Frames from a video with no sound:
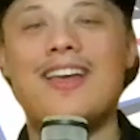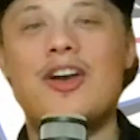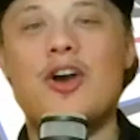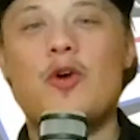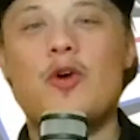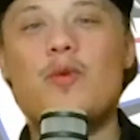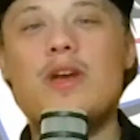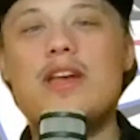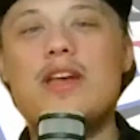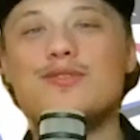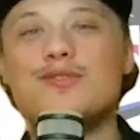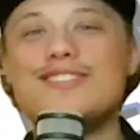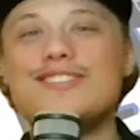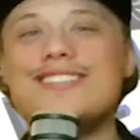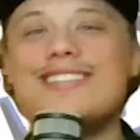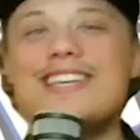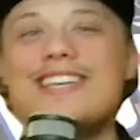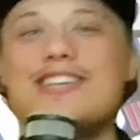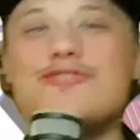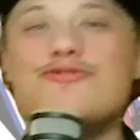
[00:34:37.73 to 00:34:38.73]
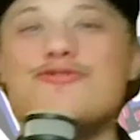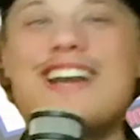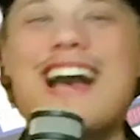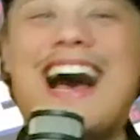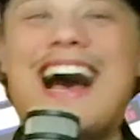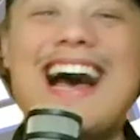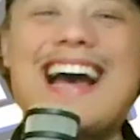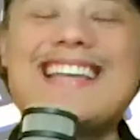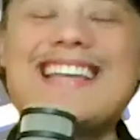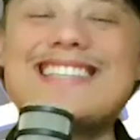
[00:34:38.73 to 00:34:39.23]
We will see you
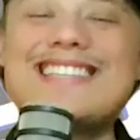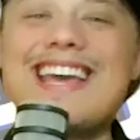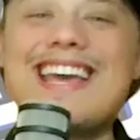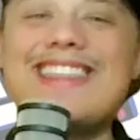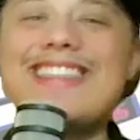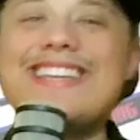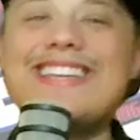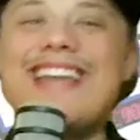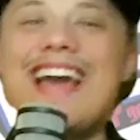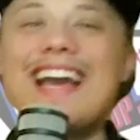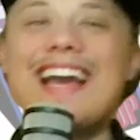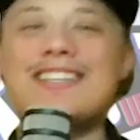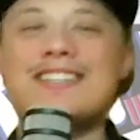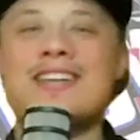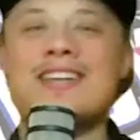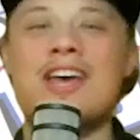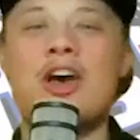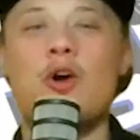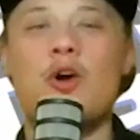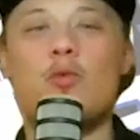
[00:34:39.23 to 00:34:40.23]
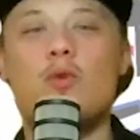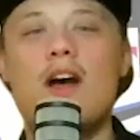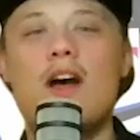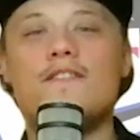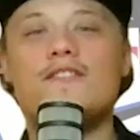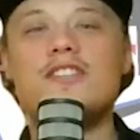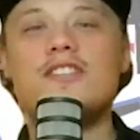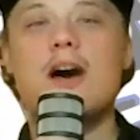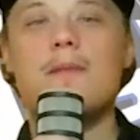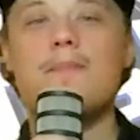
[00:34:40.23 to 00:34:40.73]
guys in the next
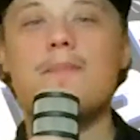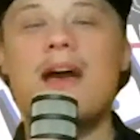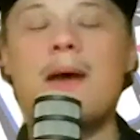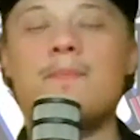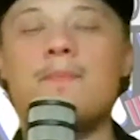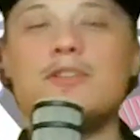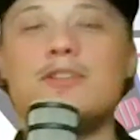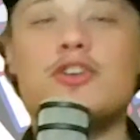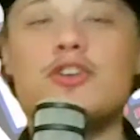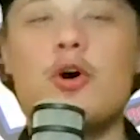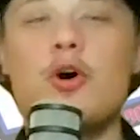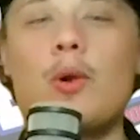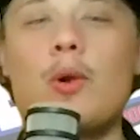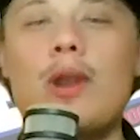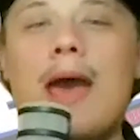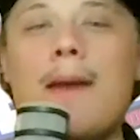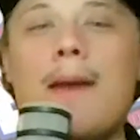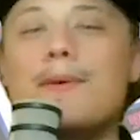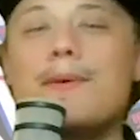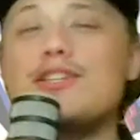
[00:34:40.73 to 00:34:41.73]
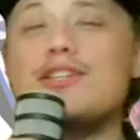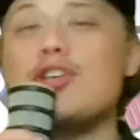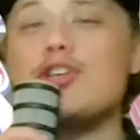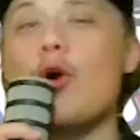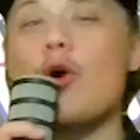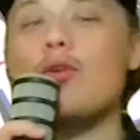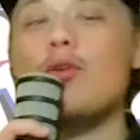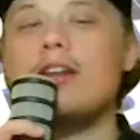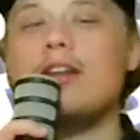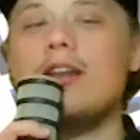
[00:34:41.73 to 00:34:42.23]
Revved Up
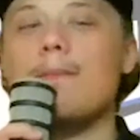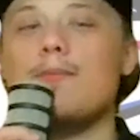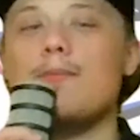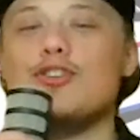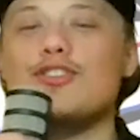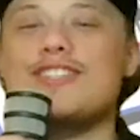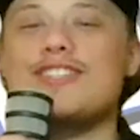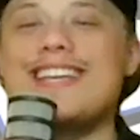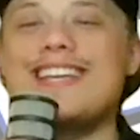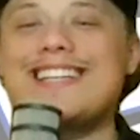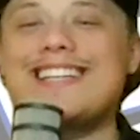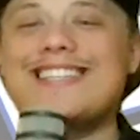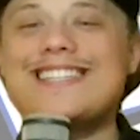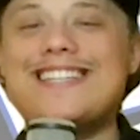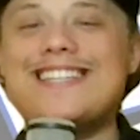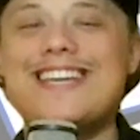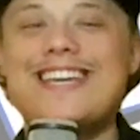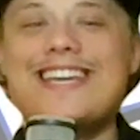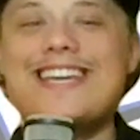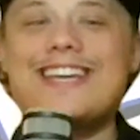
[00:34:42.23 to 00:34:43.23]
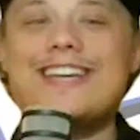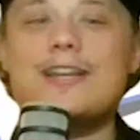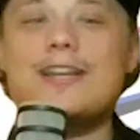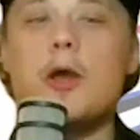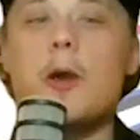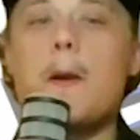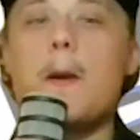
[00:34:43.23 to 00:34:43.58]
episode number 16.